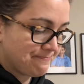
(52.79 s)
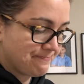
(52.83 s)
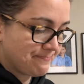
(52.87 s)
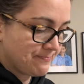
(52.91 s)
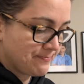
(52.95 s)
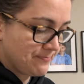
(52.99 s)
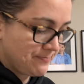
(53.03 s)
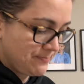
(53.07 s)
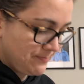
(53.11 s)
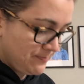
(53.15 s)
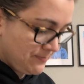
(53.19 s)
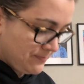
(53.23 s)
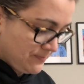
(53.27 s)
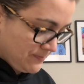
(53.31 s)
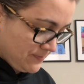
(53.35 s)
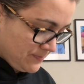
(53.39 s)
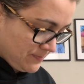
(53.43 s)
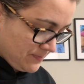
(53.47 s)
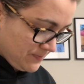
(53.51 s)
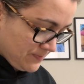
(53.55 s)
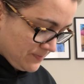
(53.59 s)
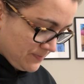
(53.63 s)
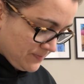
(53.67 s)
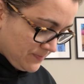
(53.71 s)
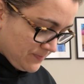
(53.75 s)

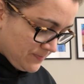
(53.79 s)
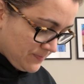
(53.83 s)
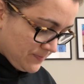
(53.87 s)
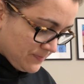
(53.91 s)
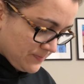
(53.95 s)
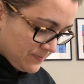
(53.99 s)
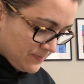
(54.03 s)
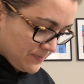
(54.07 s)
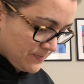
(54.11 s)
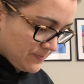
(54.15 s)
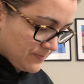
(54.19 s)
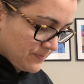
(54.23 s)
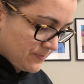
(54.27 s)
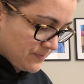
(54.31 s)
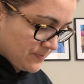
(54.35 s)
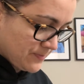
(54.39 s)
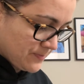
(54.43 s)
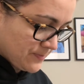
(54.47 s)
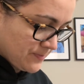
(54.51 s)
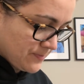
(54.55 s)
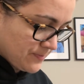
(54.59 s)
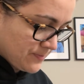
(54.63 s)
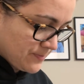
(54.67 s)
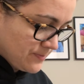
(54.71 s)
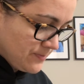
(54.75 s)

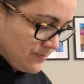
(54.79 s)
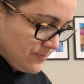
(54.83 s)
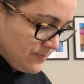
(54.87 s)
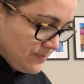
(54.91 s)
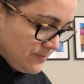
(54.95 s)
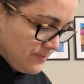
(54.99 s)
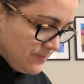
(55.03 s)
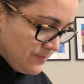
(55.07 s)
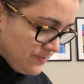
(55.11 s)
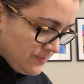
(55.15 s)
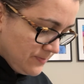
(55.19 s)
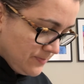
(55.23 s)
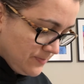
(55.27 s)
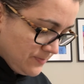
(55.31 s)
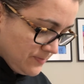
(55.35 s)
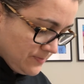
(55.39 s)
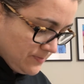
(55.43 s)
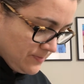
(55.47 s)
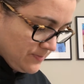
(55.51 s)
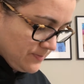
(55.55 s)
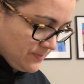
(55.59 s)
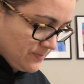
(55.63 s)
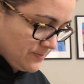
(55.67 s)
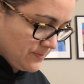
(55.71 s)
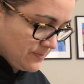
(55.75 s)

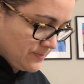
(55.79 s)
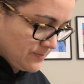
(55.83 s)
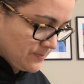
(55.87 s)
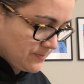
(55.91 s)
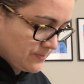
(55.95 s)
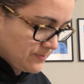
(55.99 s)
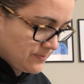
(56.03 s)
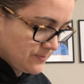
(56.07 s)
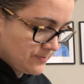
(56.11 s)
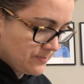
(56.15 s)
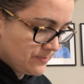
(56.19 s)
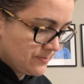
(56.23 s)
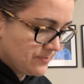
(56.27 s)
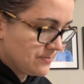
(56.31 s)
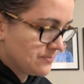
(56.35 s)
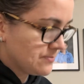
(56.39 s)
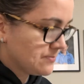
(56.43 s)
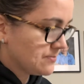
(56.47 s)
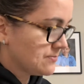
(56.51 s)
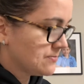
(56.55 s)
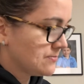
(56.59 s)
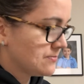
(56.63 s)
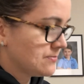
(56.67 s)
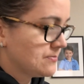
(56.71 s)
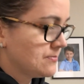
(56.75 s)

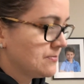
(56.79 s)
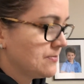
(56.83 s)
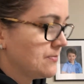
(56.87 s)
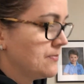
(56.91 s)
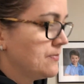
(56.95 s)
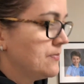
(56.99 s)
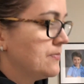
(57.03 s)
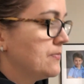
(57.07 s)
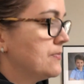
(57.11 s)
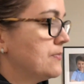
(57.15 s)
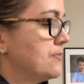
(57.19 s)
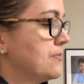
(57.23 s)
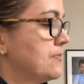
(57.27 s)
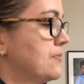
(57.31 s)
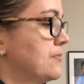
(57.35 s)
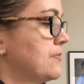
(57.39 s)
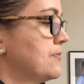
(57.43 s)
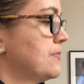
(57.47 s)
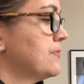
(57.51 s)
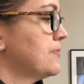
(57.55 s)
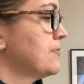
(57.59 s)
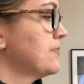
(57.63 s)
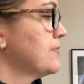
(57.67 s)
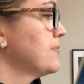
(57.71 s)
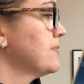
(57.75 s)

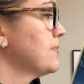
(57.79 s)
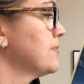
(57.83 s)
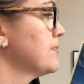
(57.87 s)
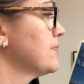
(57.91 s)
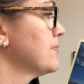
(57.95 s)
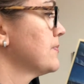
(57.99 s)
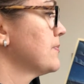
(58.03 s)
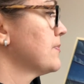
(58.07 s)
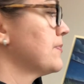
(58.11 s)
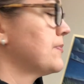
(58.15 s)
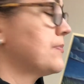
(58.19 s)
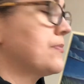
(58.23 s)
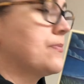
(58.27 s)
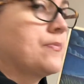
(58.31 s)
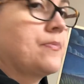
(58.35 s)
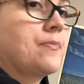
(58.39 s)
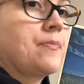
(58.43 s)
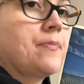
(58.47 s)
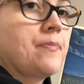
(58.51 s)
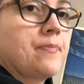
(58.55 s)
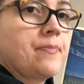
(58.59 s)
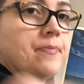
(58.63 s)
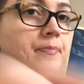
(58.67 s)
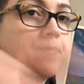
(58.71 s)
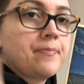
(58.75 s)

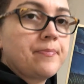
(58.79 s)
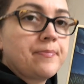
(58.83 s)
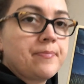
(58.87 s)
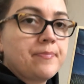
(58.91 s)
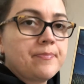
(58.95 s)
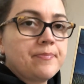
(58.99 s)
No one is speaking in this clip.